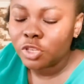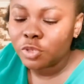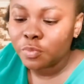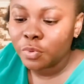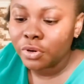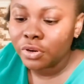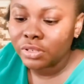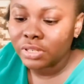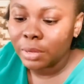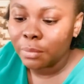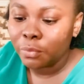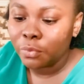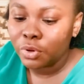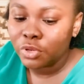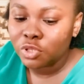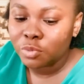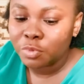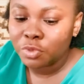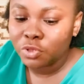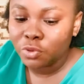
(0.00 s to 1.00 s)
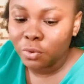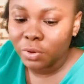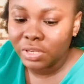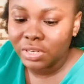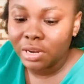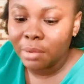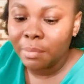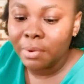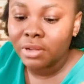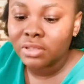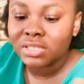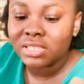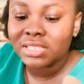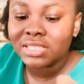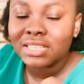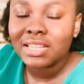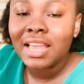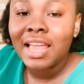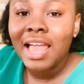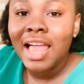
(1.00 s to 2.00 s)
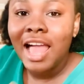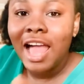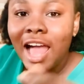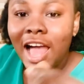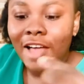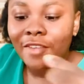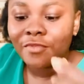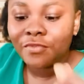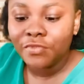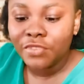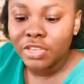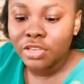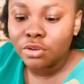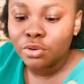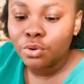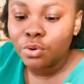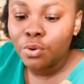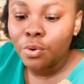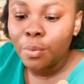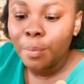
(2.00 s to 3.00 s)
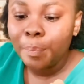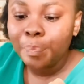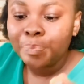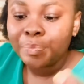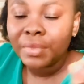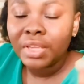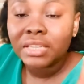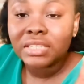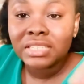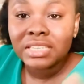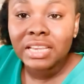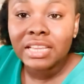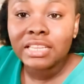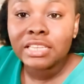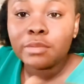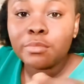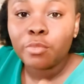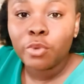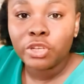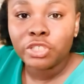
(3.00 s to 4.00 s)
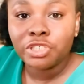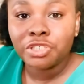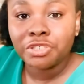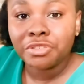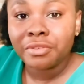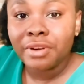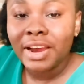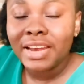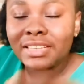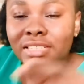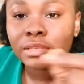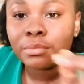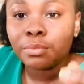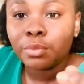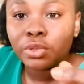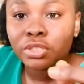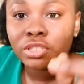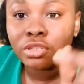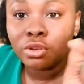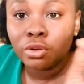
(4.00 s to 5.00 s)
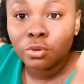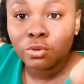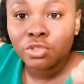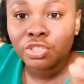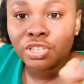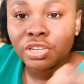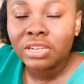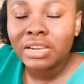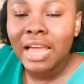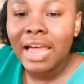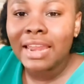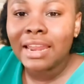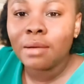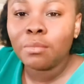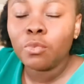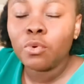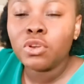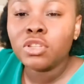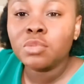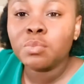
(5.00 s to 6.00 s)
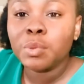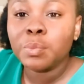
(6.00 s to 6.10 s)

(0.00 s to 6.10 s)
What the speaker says: product I'm going to be talking about is Aveno Daily Moisturizing Body Lotion, and I'm going to